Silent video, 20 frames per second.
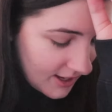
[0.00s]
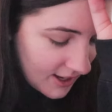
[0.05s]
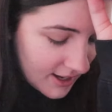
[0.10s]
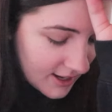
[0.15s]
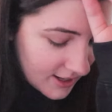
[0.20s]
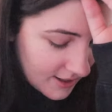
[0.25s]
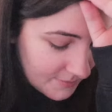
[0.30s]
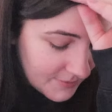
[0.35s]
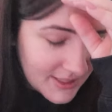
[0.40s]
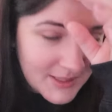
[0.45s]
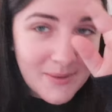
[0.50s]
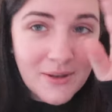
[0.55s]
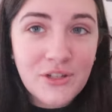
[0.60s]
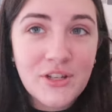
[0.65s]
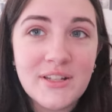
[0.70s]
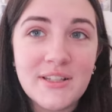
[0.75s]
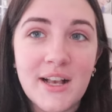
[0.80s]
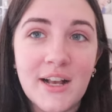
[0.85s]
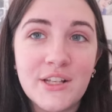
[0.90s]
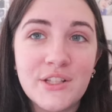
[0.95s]

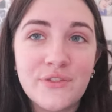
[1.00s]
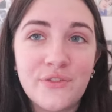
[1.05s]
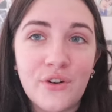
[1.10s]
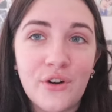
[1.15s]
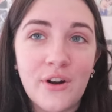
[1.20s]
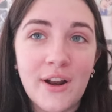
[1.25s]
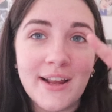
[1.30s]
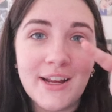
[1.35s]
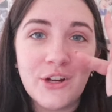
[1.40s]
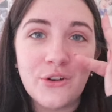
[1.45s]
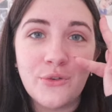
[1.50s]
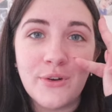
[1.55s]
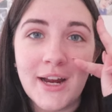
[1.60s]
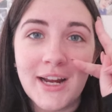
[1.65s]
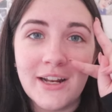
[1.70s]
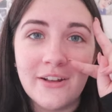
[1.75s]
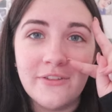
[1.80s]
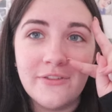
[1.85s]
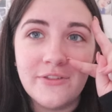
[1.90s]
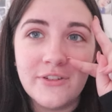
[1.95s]
Especially sucks for a
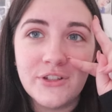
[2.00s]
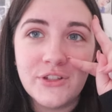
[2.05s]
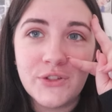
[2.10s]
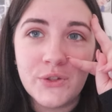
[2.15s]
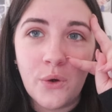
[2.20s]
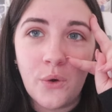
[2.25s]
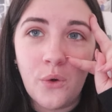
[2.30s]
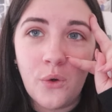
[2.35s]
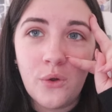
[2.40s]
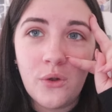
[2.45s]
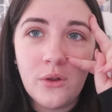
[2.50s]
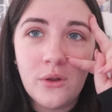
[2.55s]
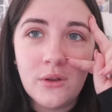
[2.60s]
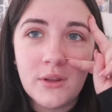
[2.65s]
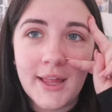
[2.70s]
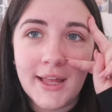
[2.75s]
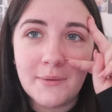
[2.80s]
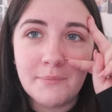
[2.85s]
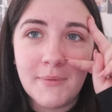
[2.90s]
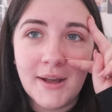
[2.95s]
creative soul
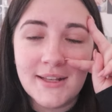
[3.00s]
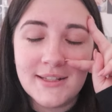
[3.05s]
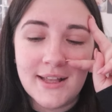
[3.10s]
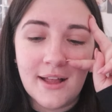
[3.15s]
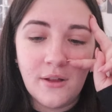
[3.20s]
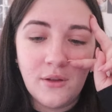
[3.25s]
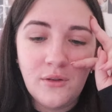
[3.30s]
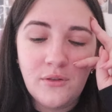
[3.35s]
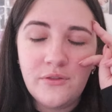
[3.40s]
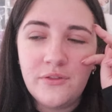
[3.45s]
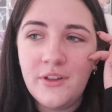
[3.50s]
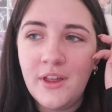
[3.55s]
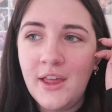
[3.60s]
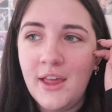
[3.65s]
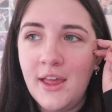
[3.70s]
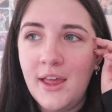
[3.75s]
like myself.